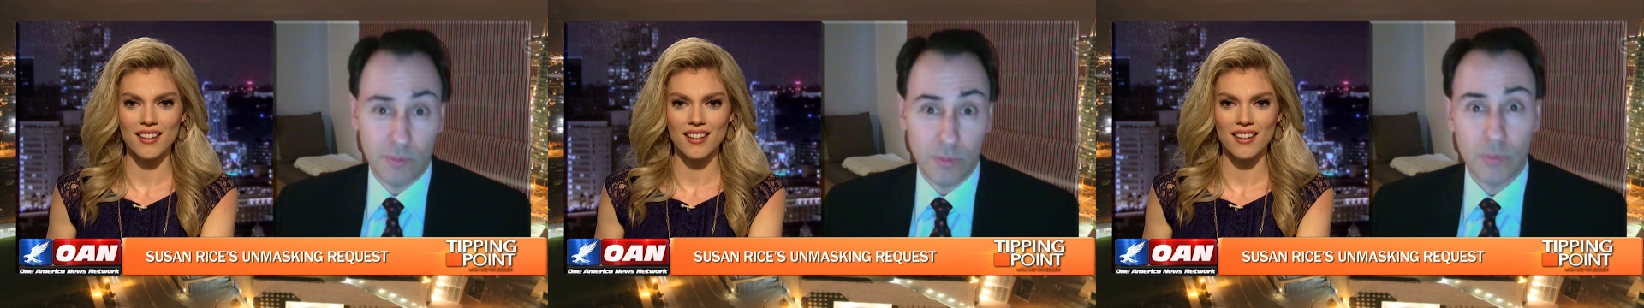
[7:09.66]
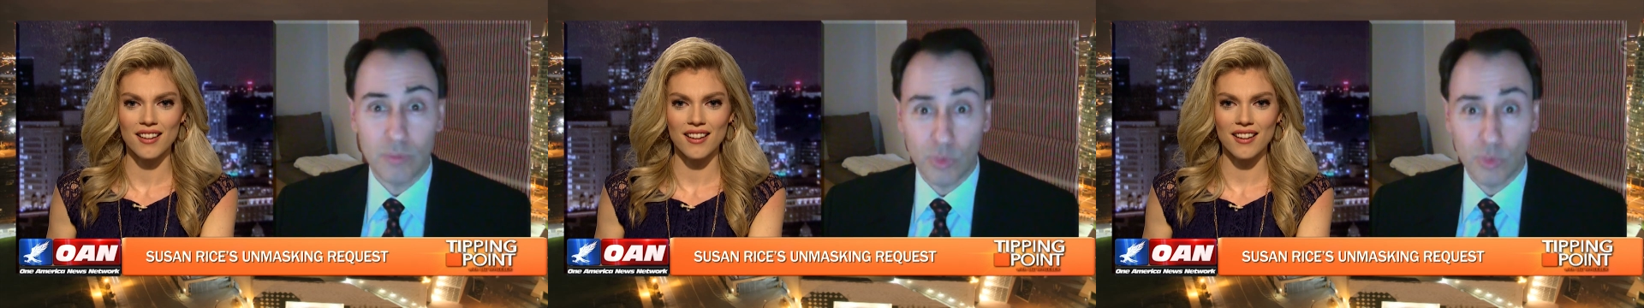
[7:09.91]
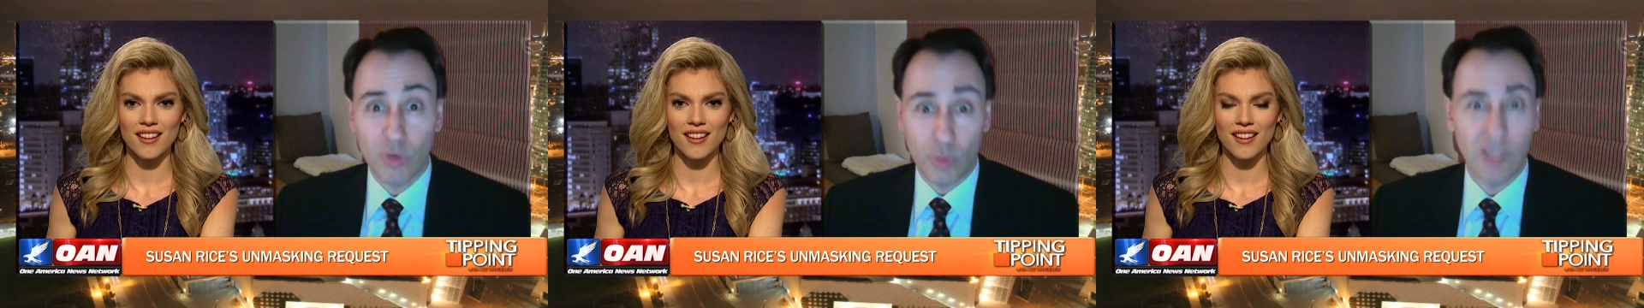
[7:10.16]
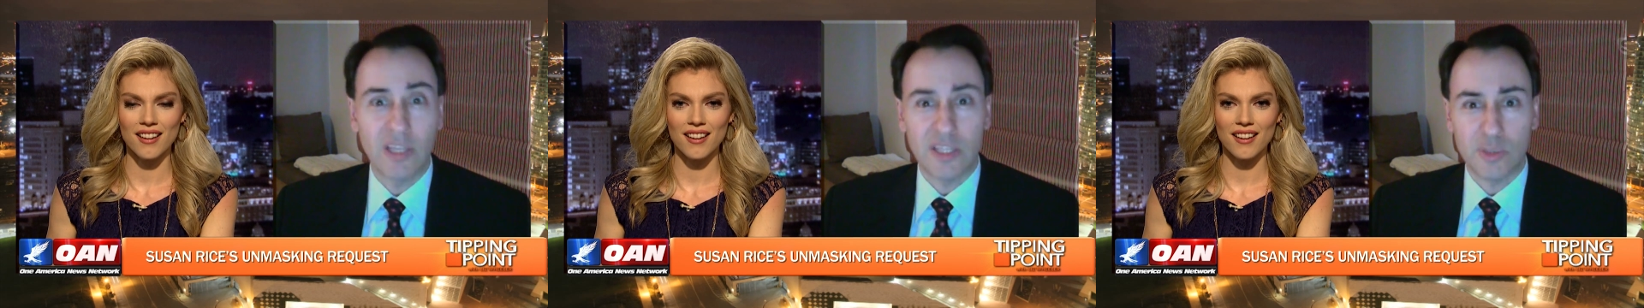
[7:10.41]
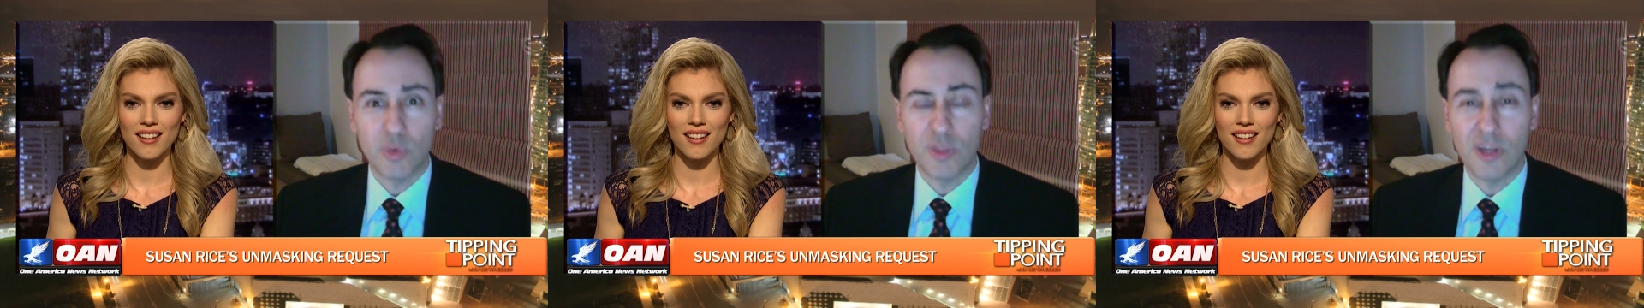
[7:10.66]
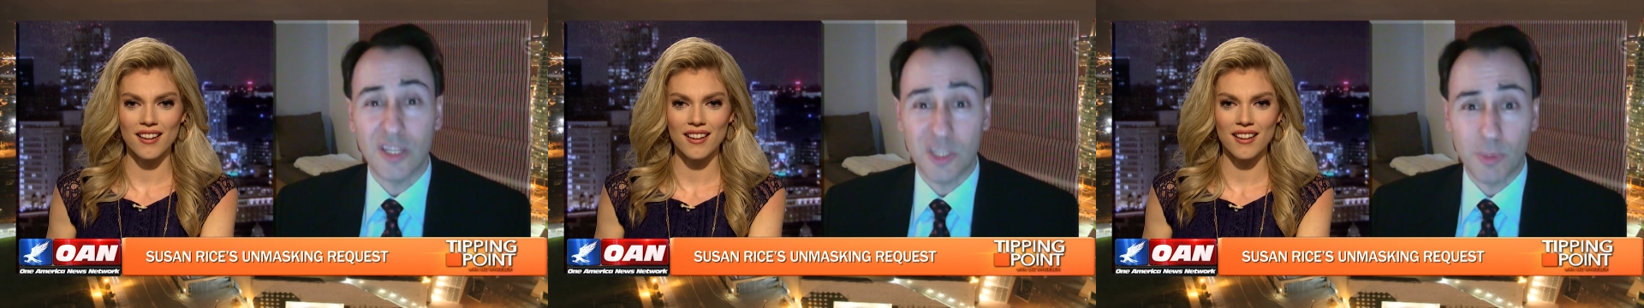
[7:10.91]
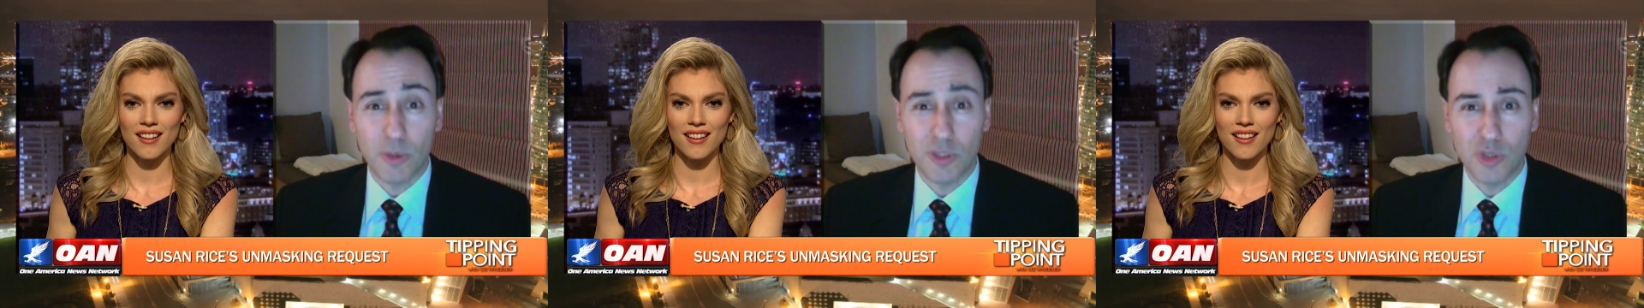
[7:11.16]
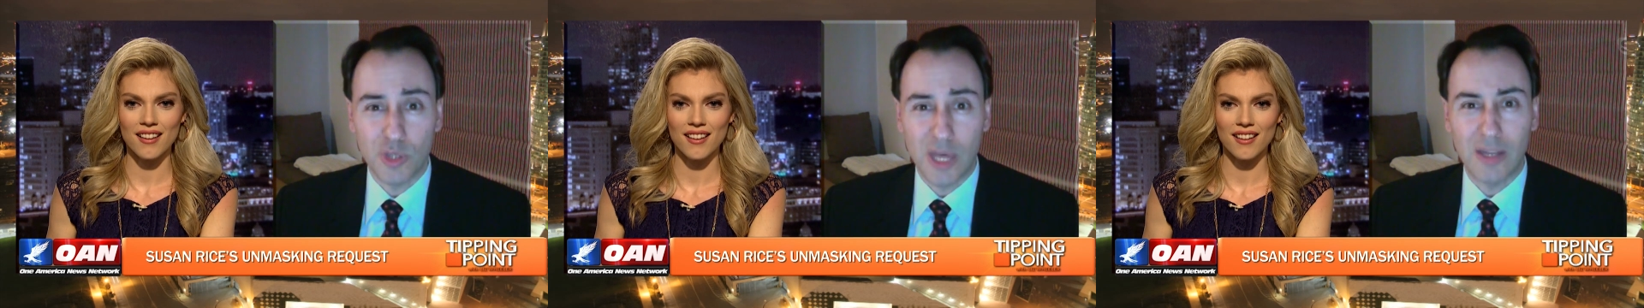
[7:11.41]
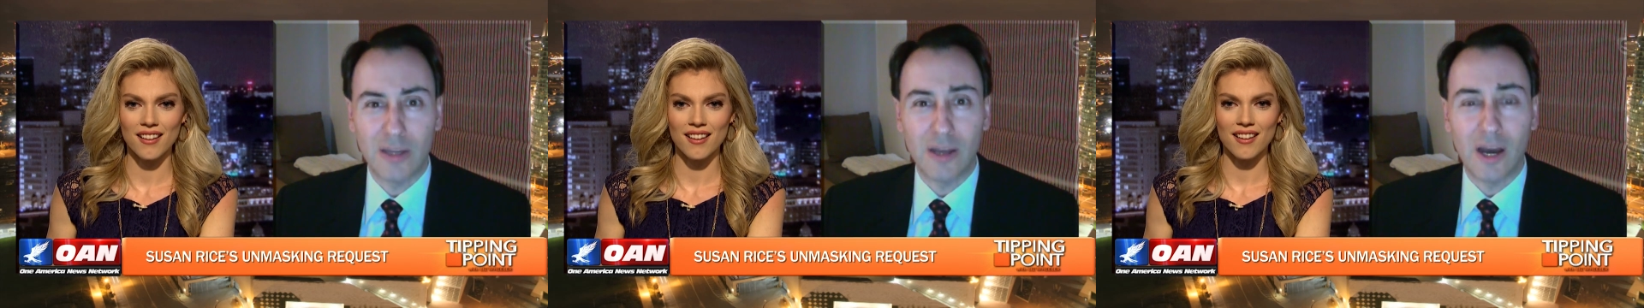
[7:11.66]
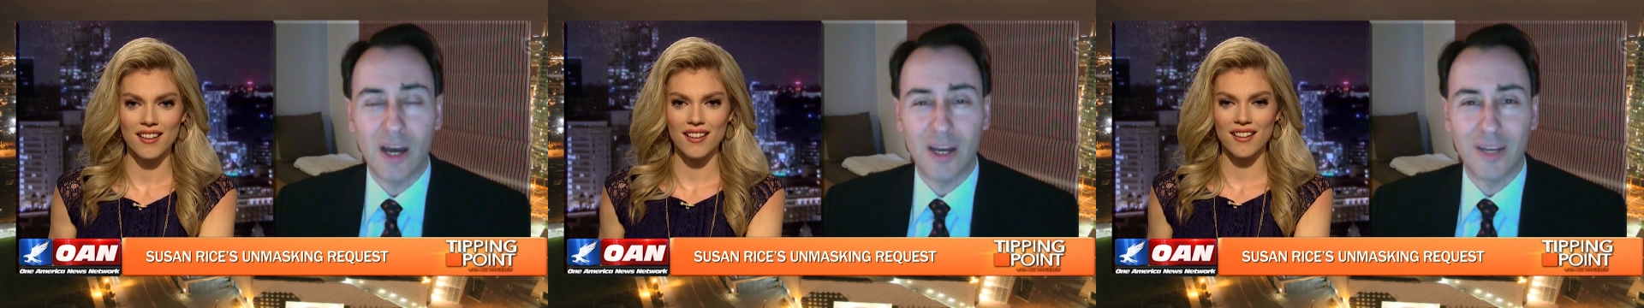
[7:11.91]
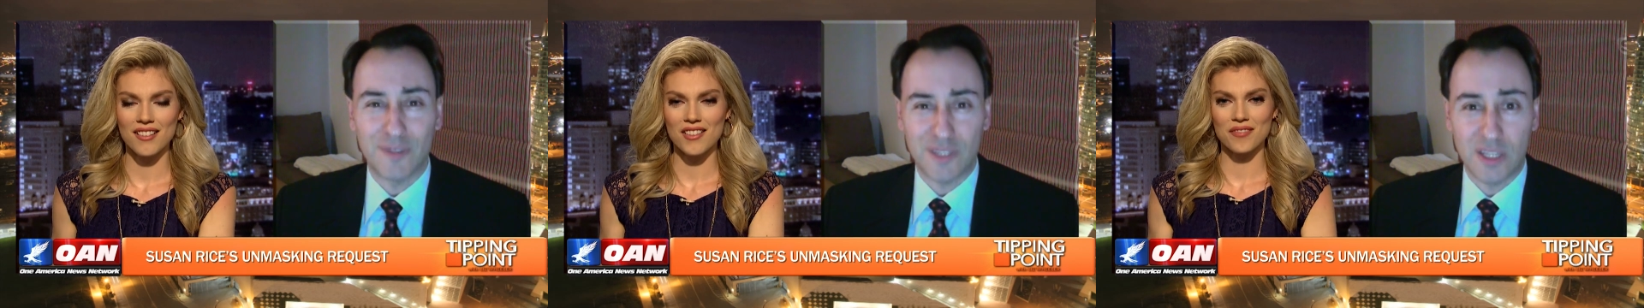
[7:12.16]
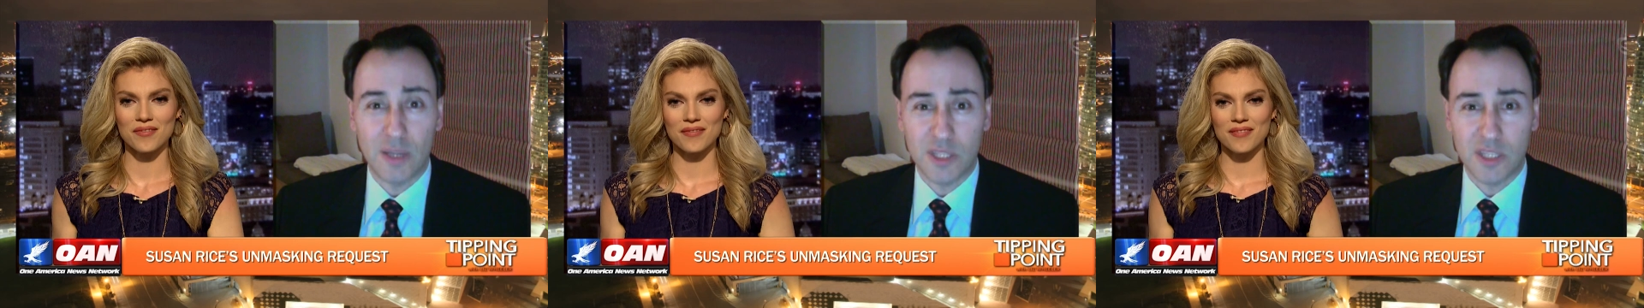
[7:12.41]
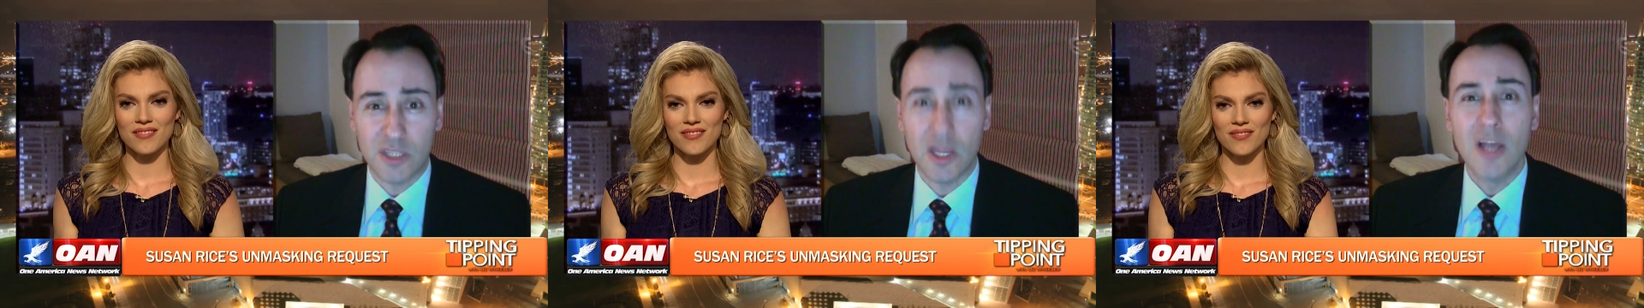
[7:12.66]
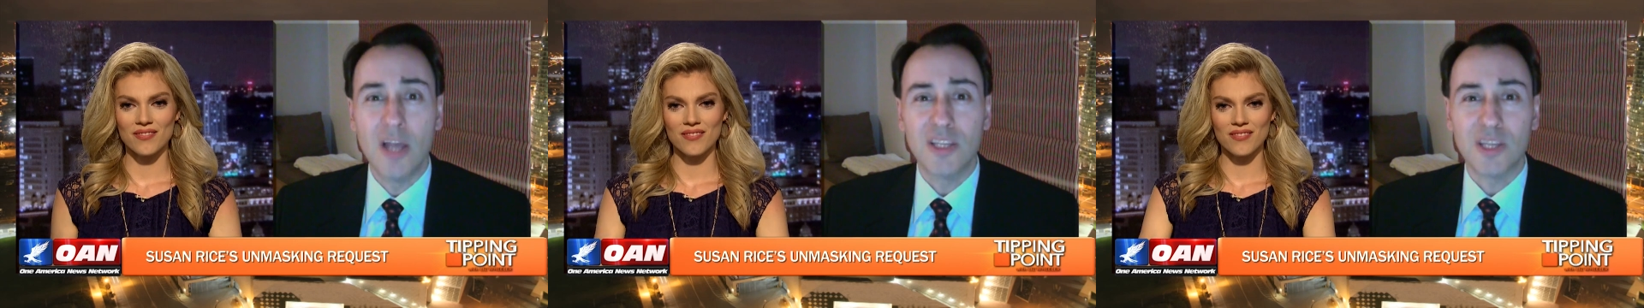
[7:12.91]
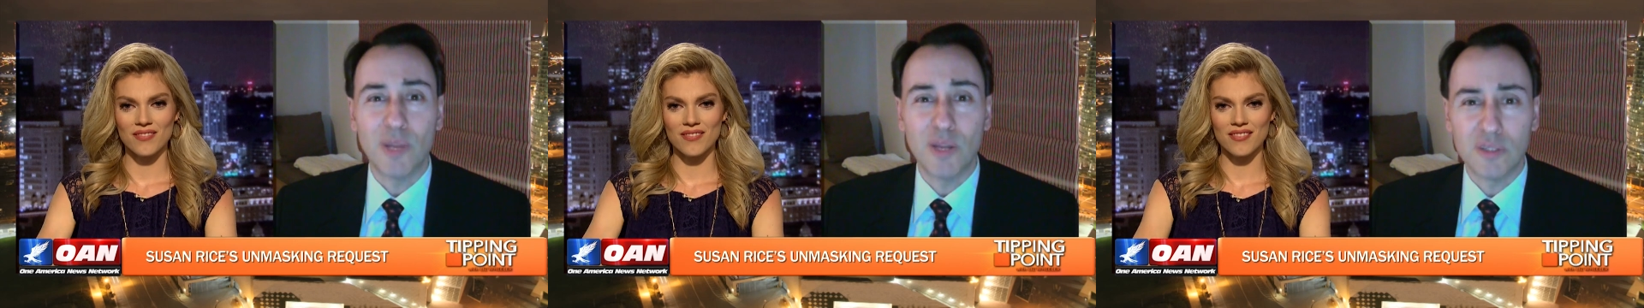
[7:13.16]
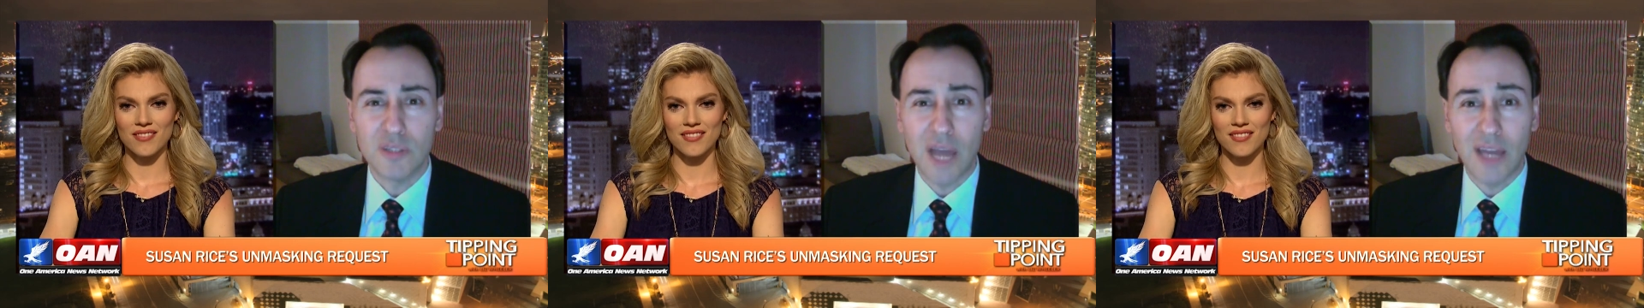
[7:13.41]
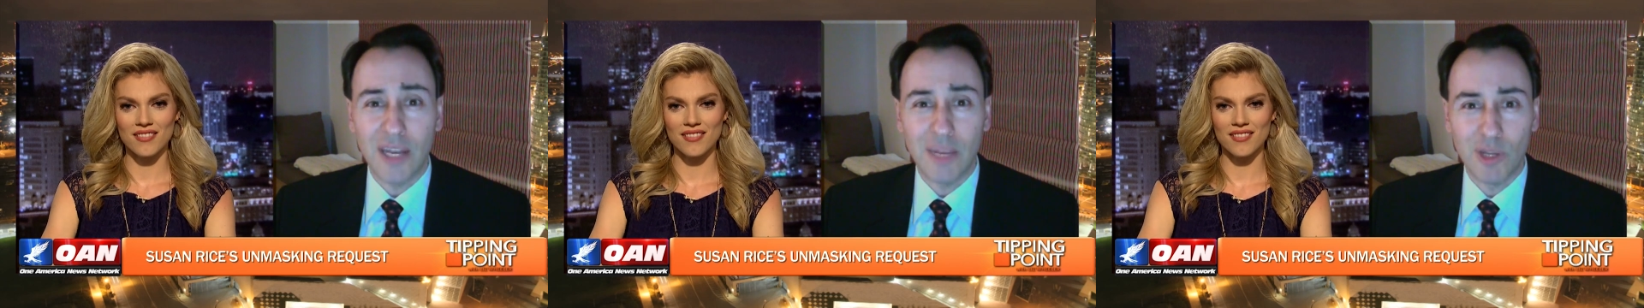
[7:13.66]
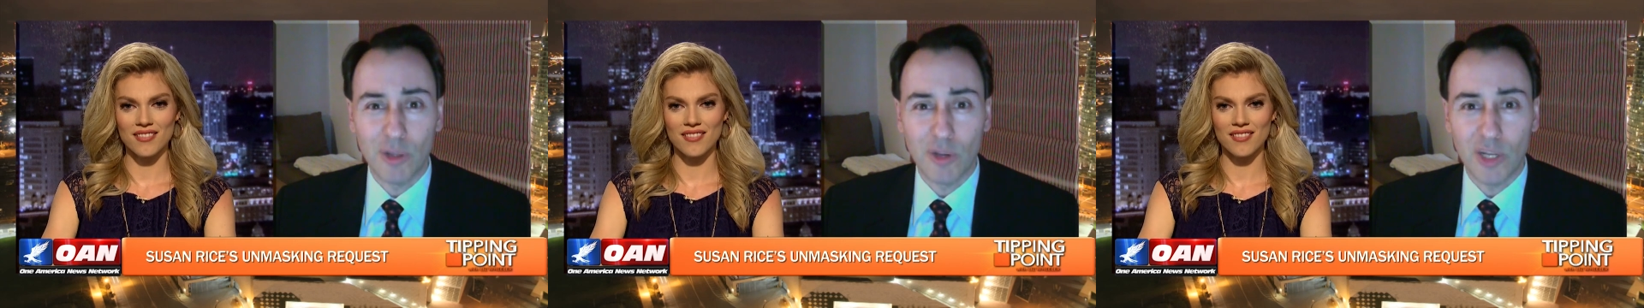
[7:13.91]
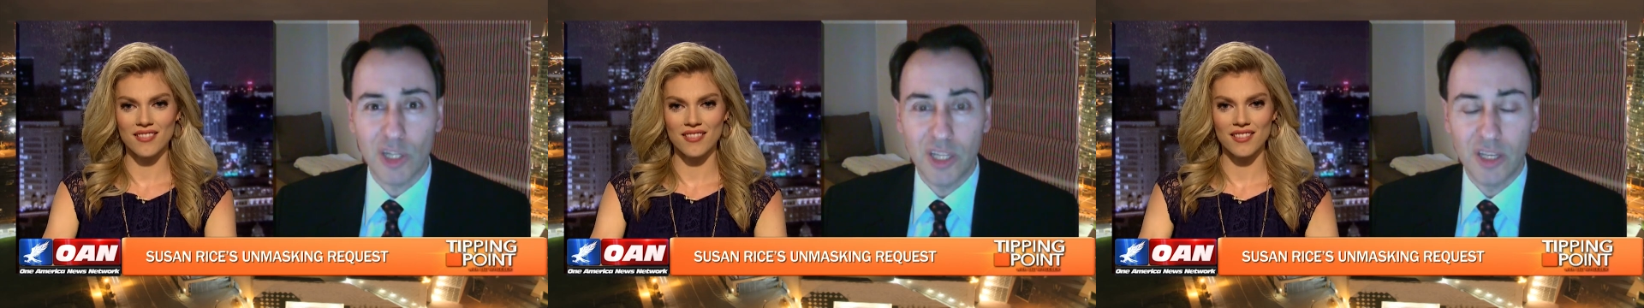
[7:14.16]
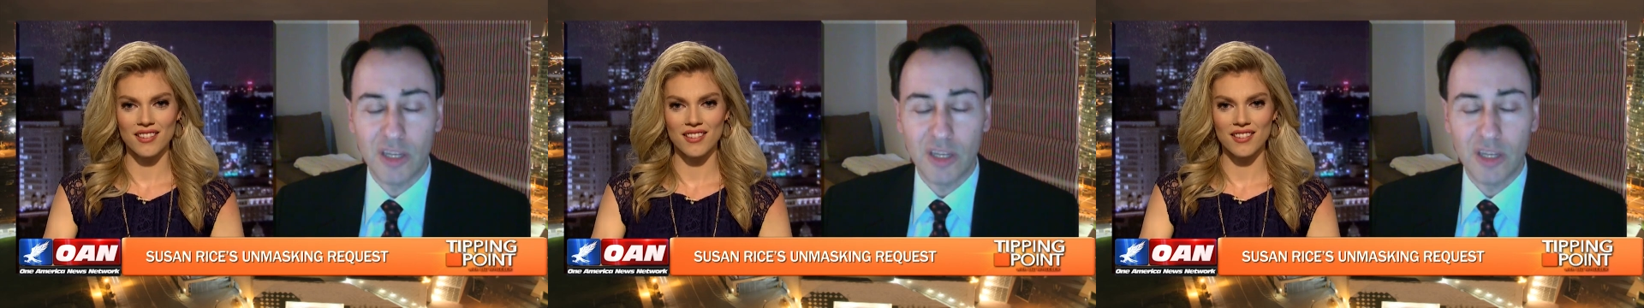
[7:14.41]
Speaker 1: We're, at least they're not supposed to do that uh, if it's it's somebody who's not named Hillary Clinton.